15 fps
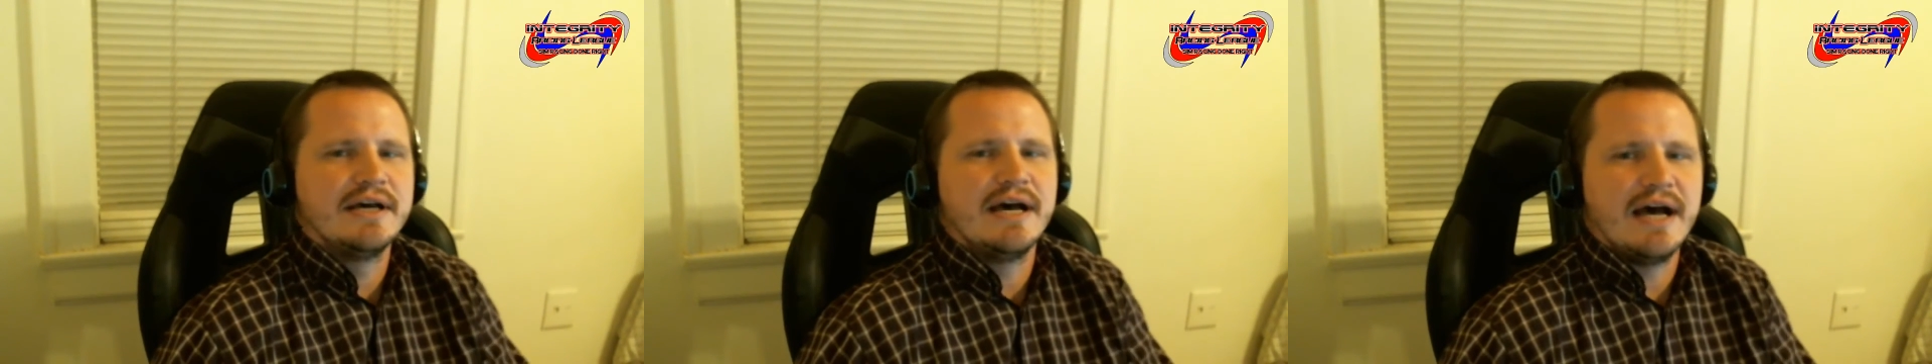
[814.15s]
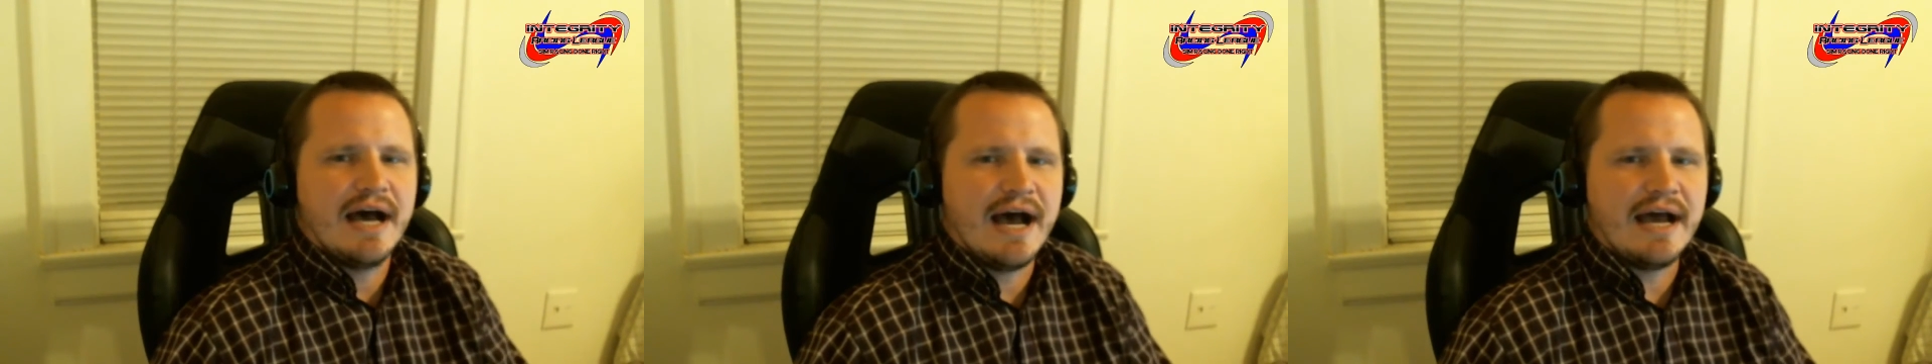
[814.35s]

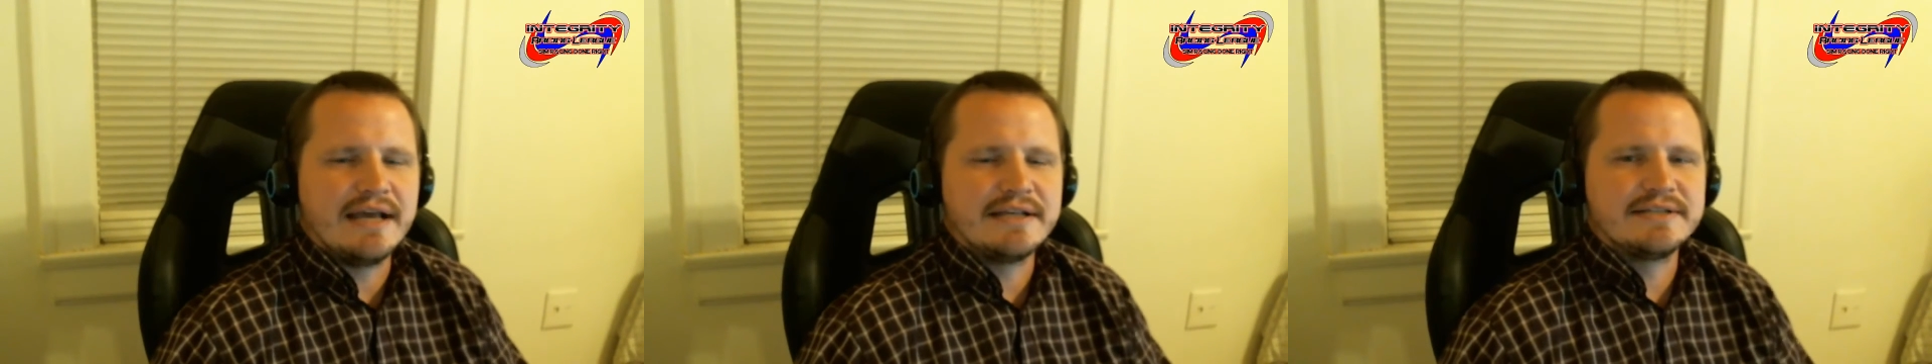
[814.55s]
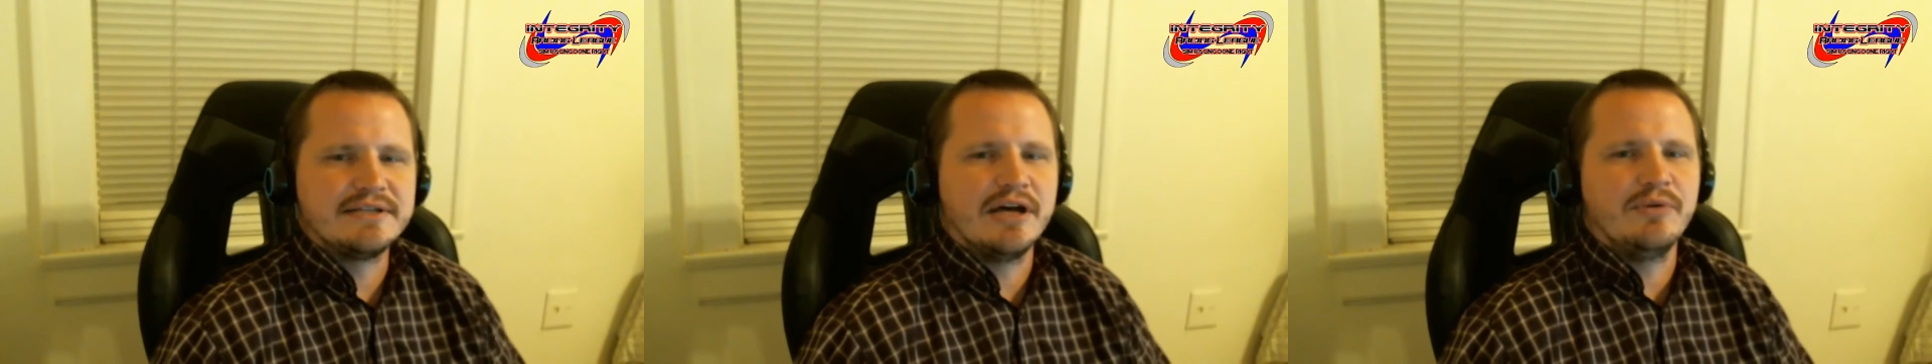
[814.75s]

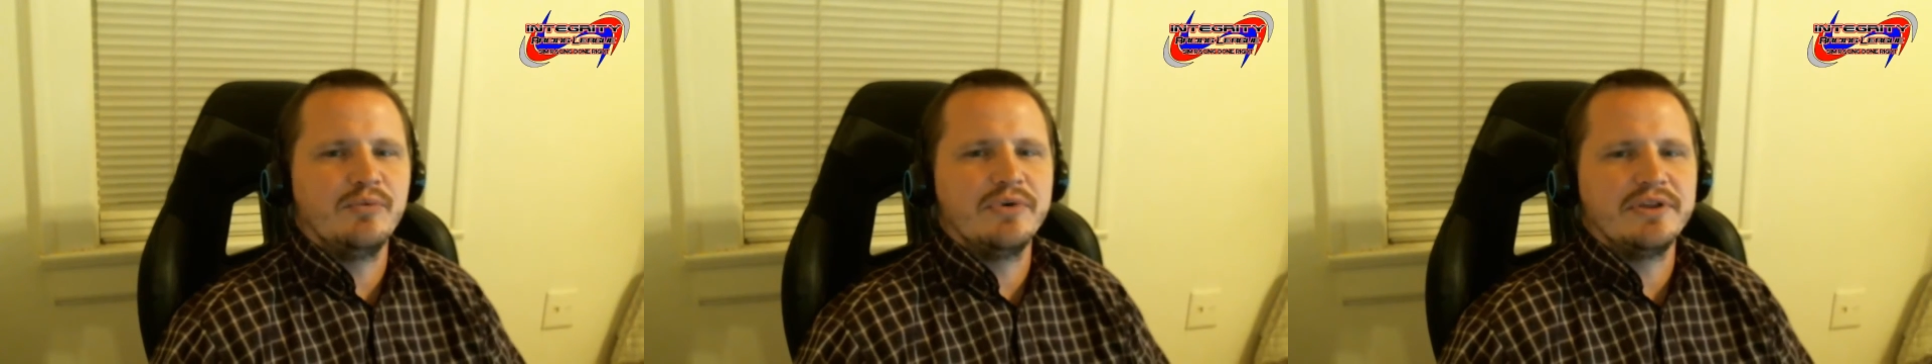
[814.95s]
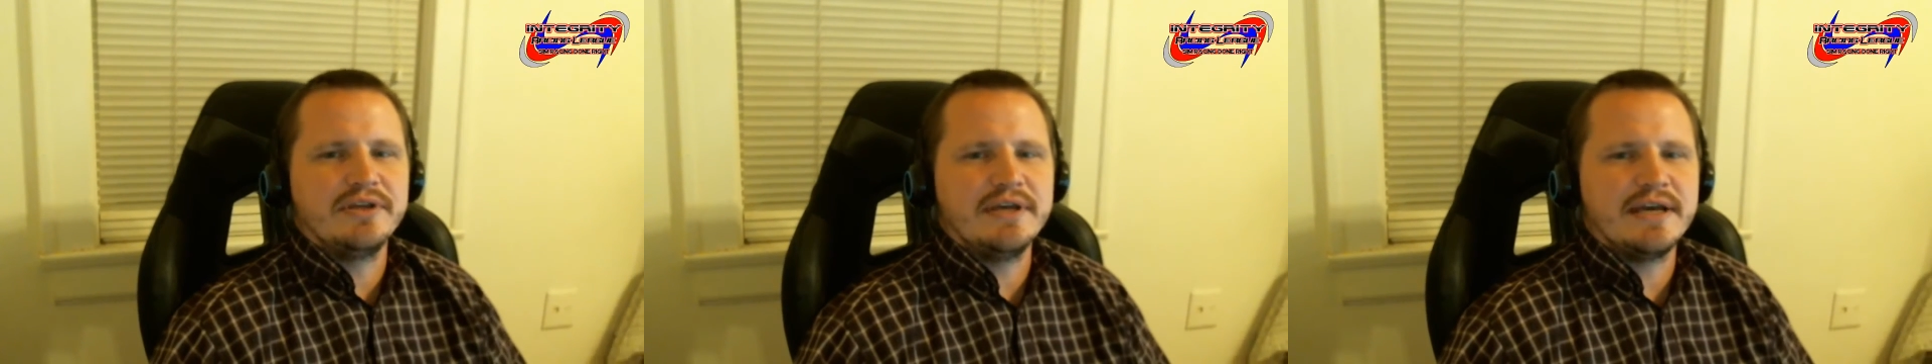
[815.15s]
highest up
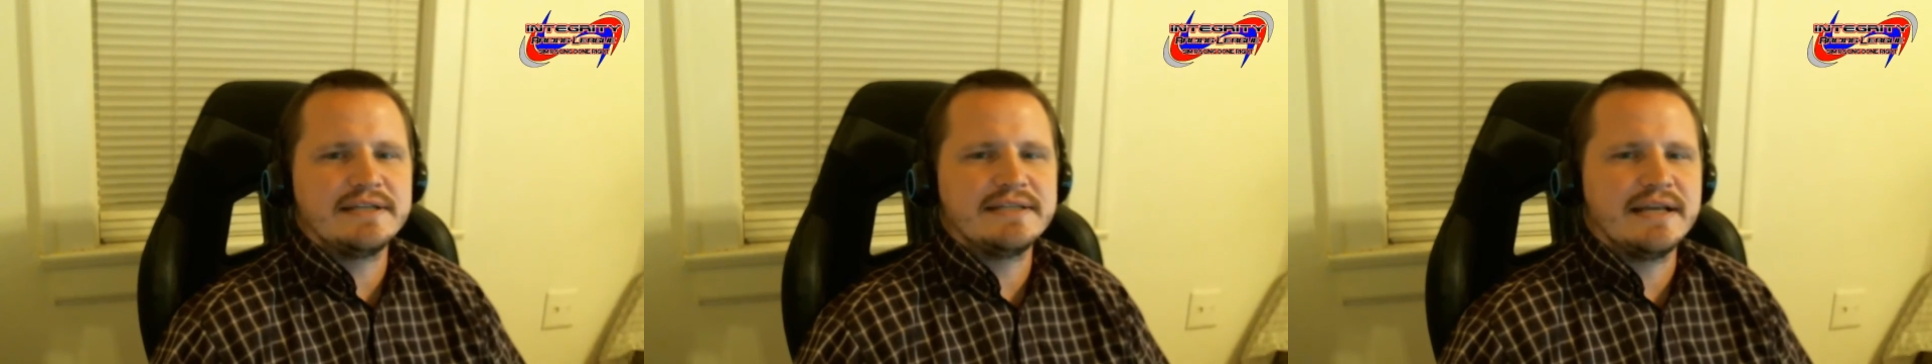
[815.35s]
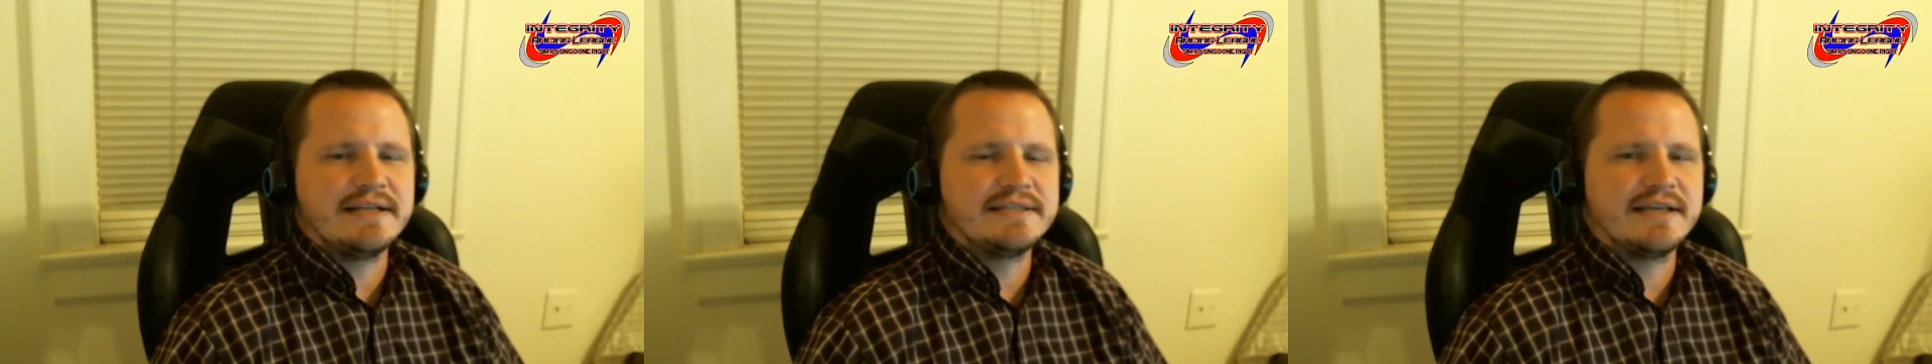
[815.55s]
with a
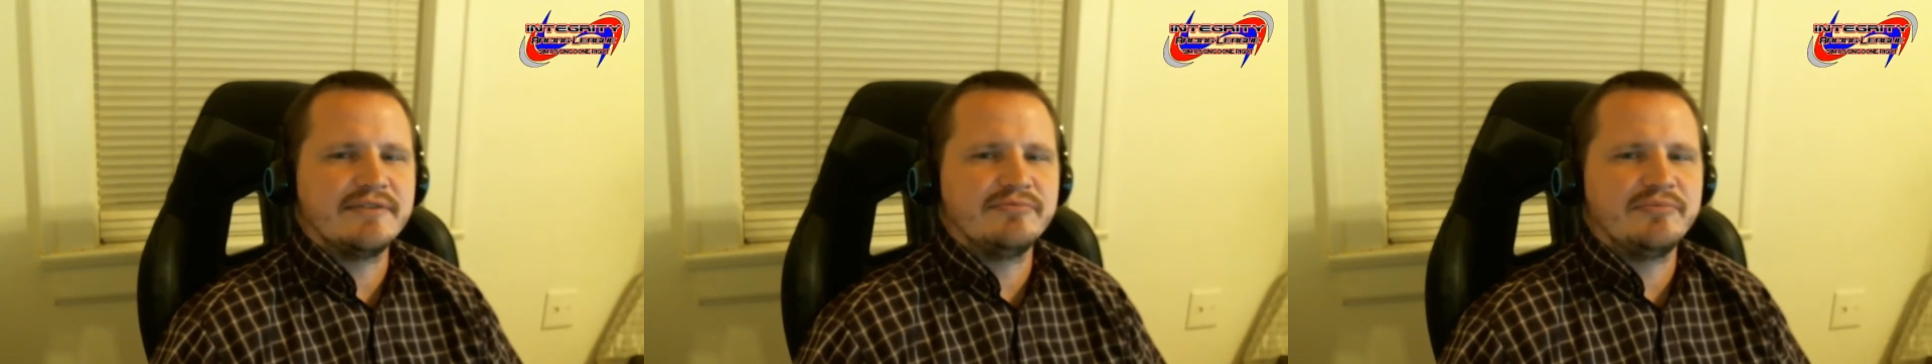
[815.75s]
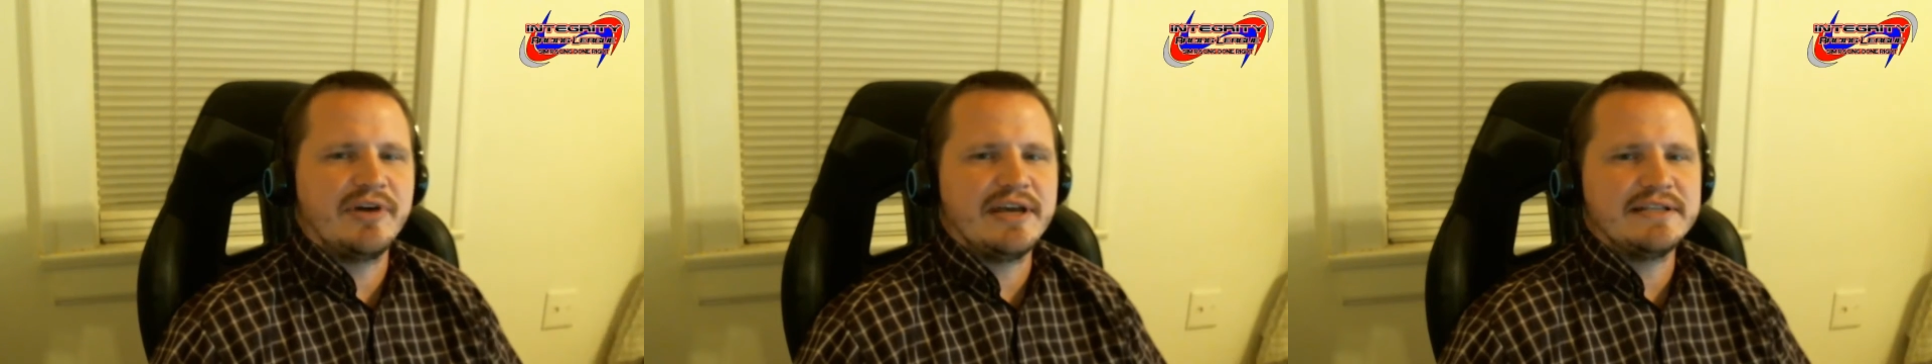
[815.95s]
Yakes
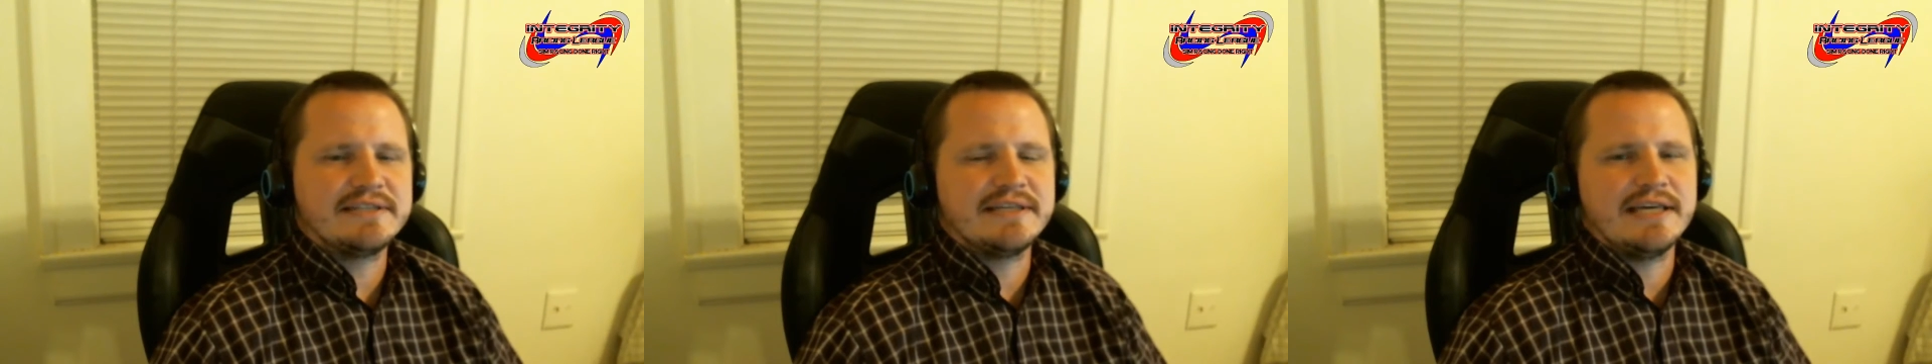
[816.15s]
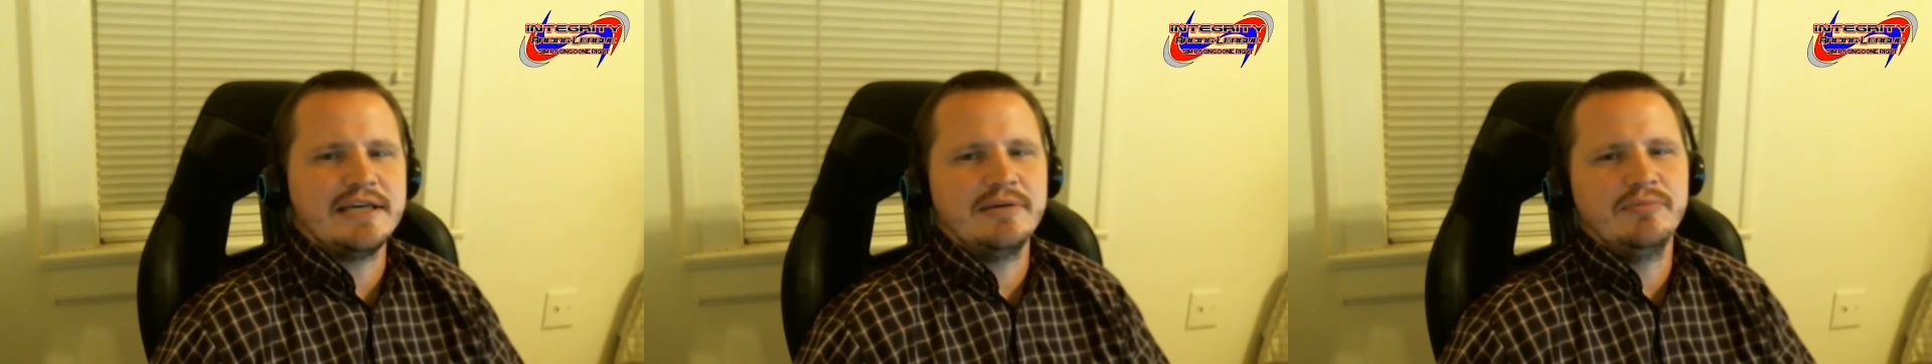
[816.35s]
87 paint
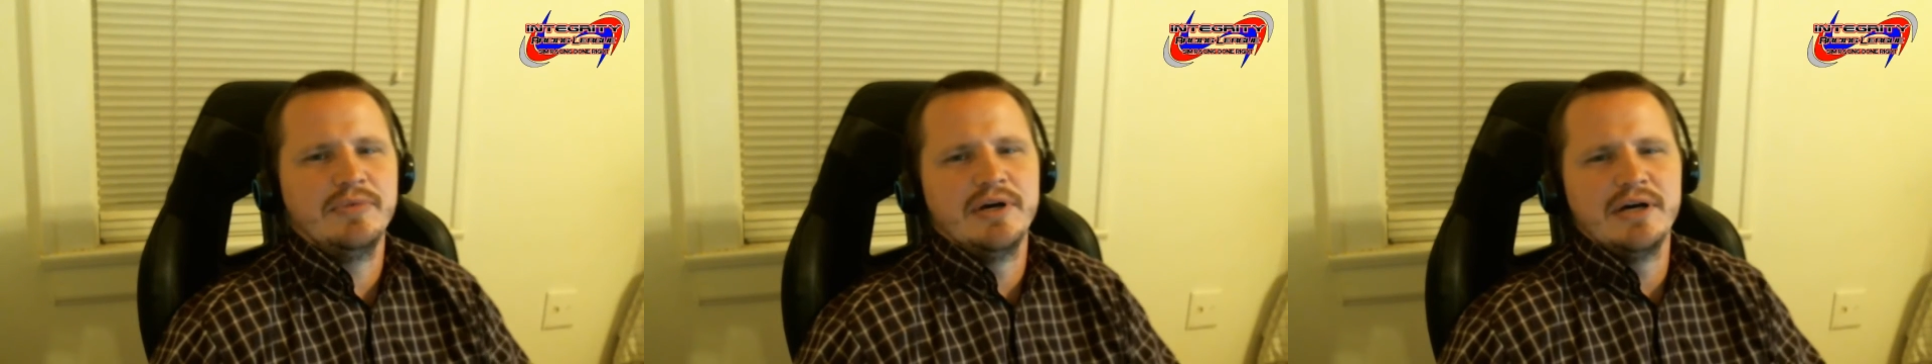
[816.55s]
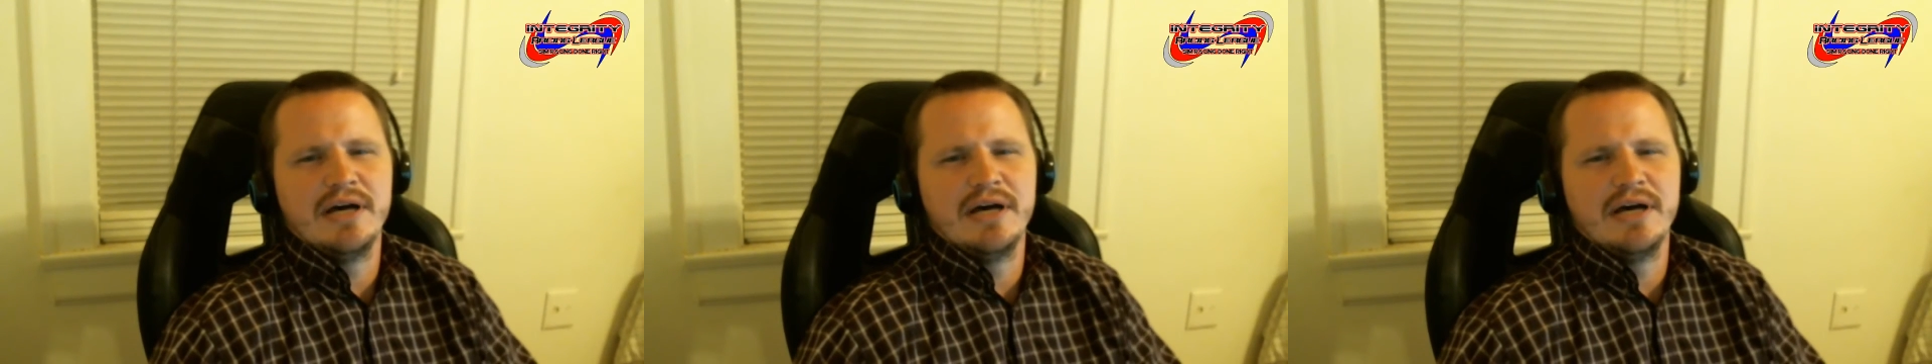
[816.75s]
scheme.